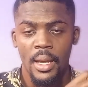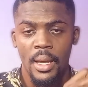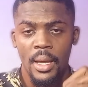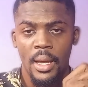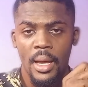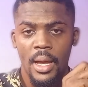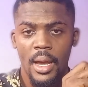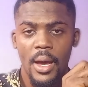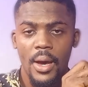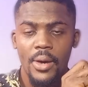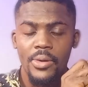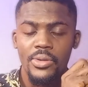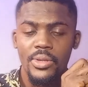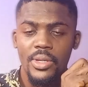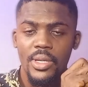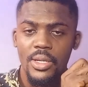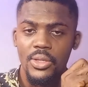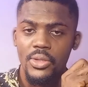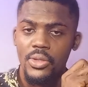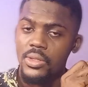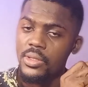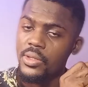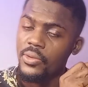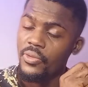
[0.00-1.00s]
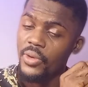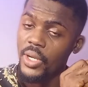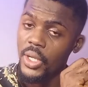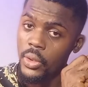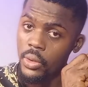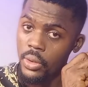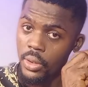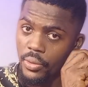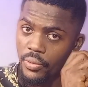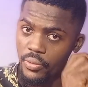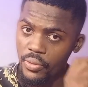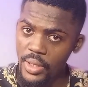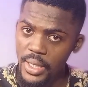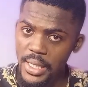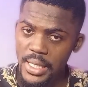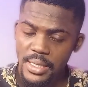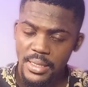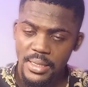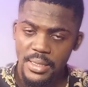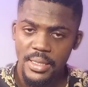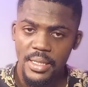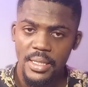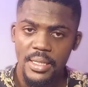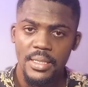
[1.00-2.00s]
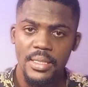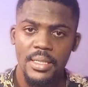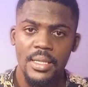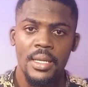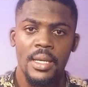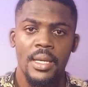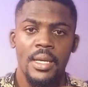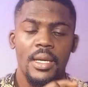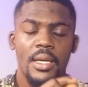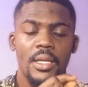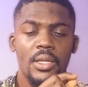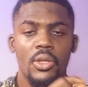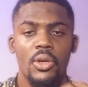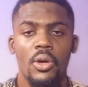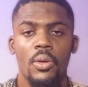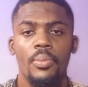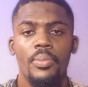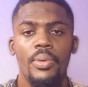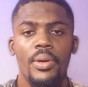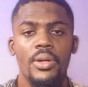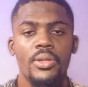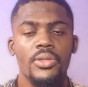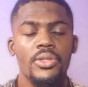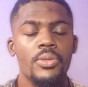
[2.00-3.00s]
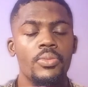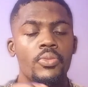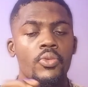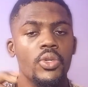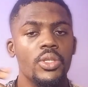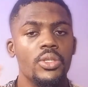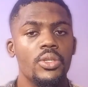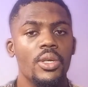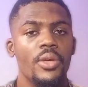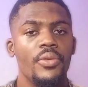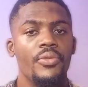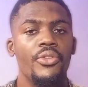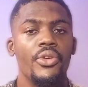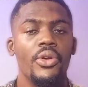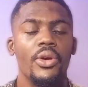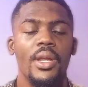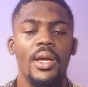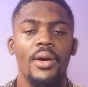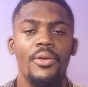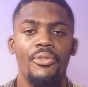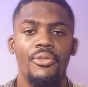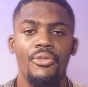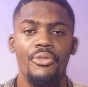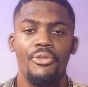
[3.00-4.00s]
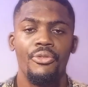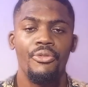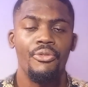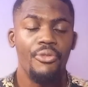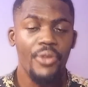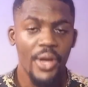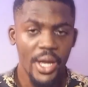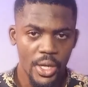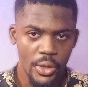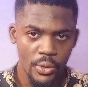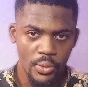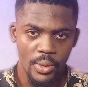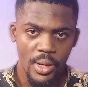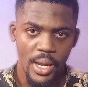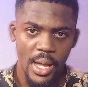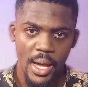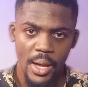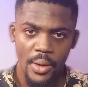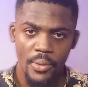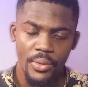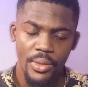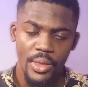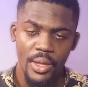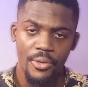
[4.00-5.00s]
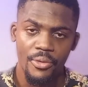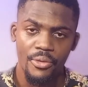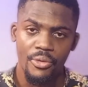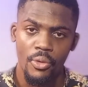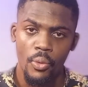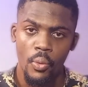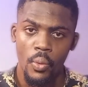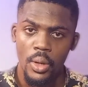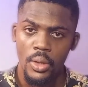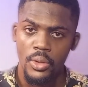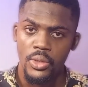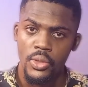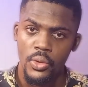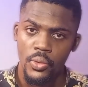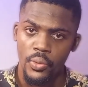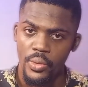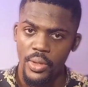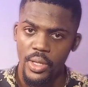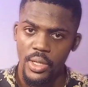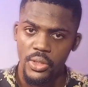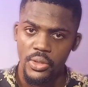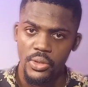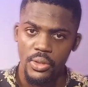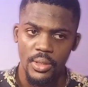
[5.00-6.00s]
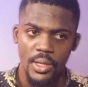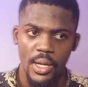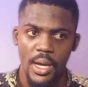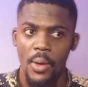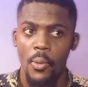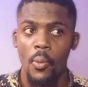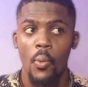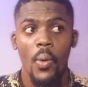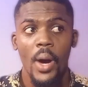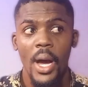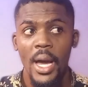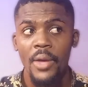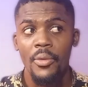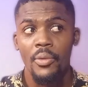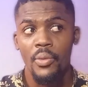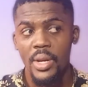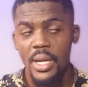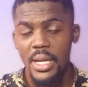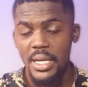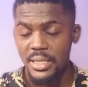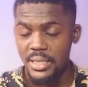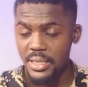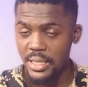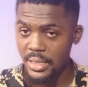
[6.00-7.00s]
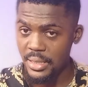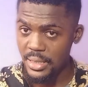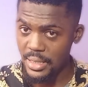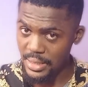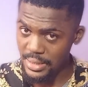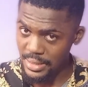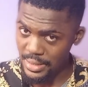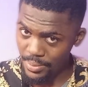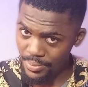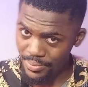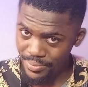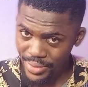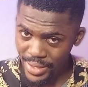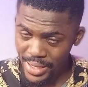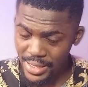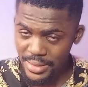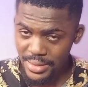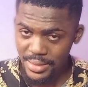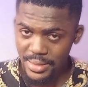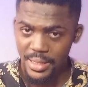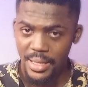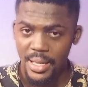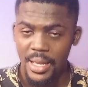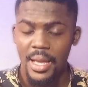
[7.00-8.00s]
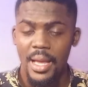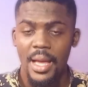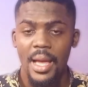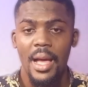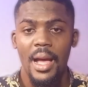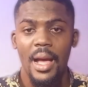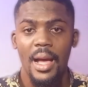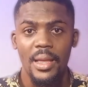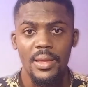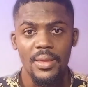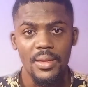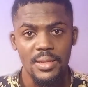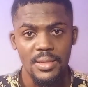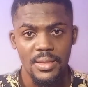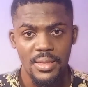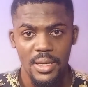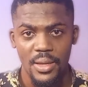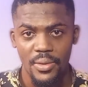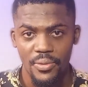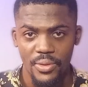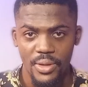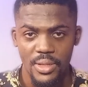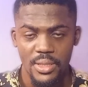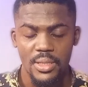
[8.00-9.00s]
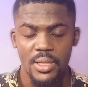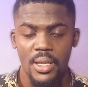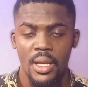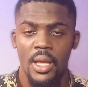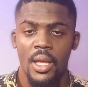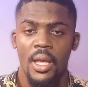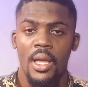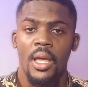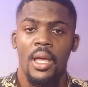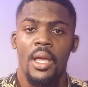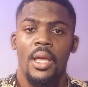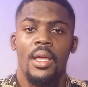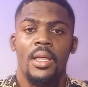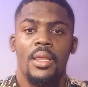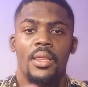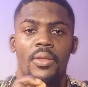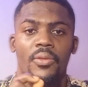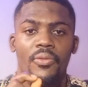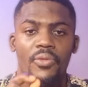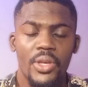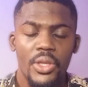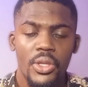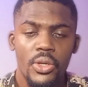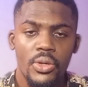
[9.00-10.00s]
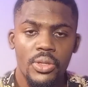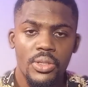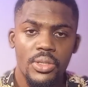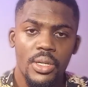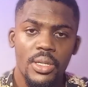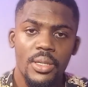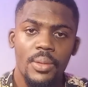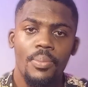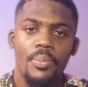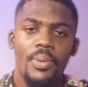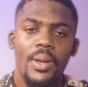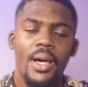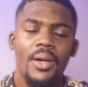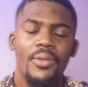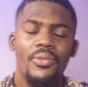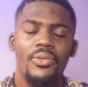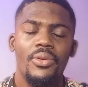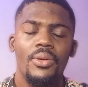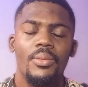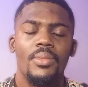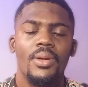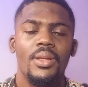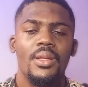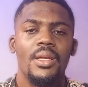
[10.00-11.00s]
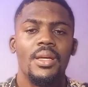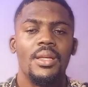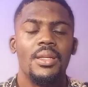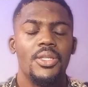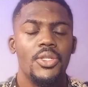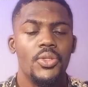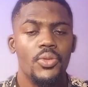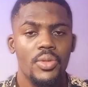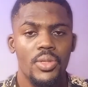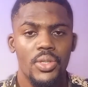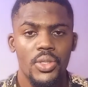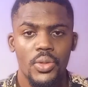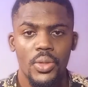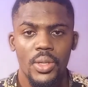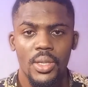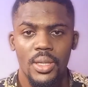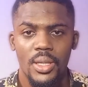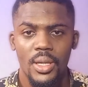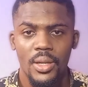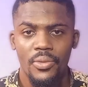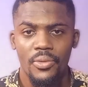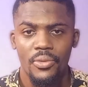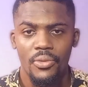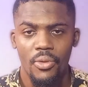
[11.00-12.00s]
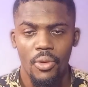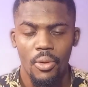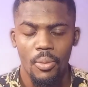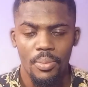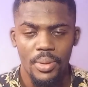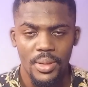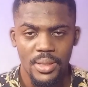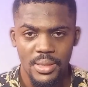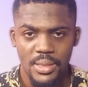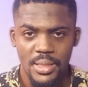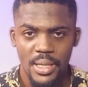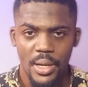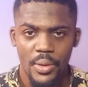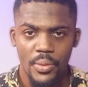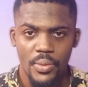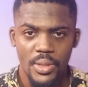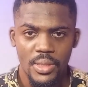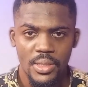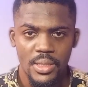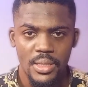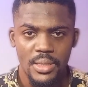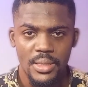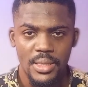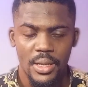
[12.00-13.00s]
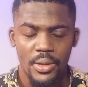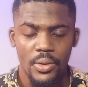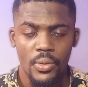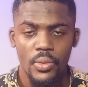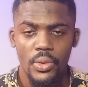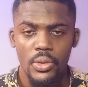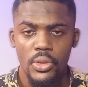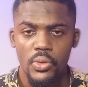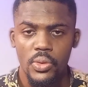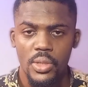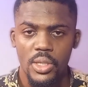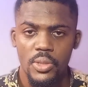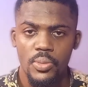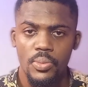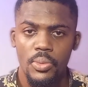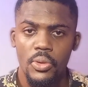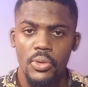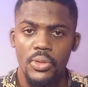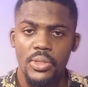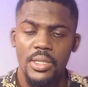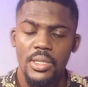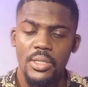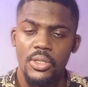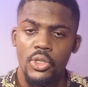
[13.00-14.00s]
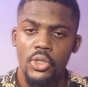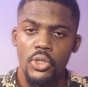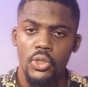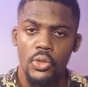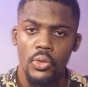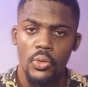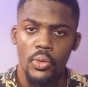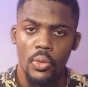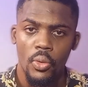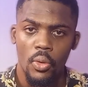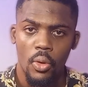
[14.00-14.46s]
how you can use the vehicle of real estate in comparison with every other vehicle out there for wealth creation, and why real estate is the best and the safest. The video is on the platform, but then it's restricted for personal reasons. I don't want to expose it to